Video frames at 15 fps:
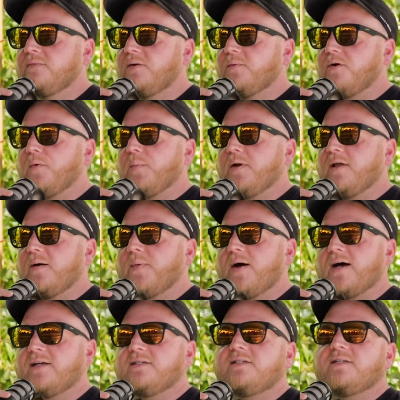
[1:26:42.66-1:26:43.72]
and we're opening up
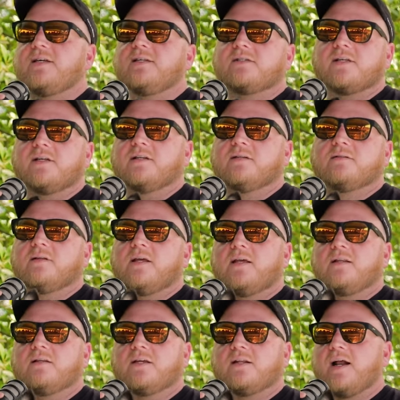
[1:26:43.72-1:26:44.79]
Ozzy's East in,
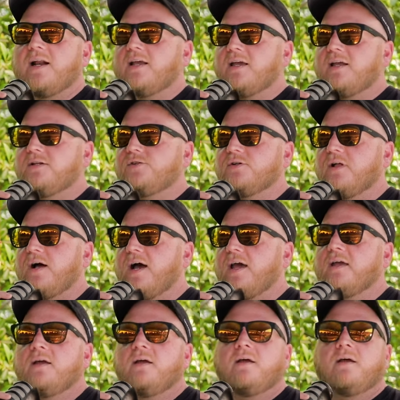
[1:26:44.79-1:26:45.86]
in Connecticut in
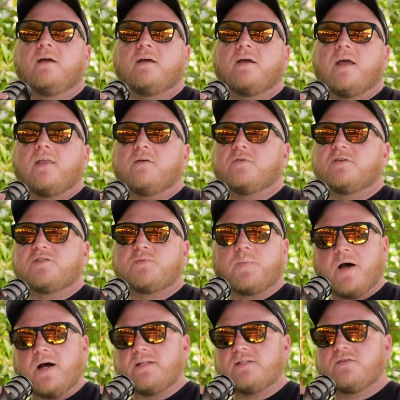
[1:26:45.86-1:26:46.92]
July. And the
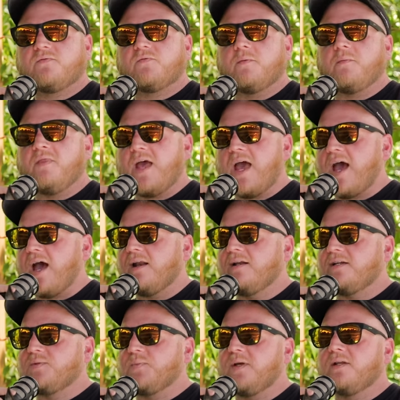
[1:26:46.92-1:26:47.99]
response from that
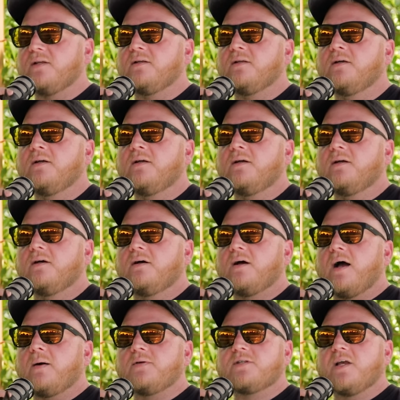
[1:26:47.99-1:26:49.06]
has been,
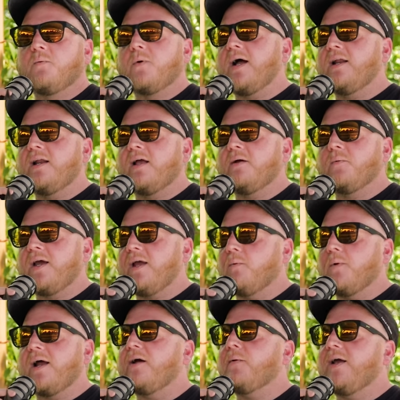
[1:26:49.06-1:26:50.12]
I was like, why didn't I
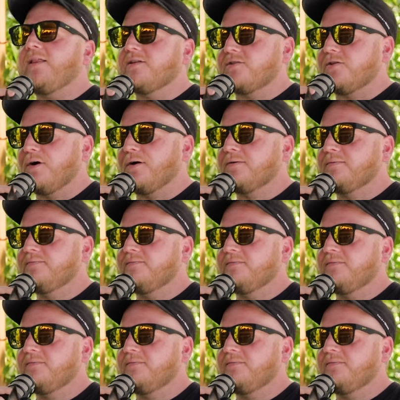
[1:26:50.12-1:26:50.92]
wait? Why did I wait this long?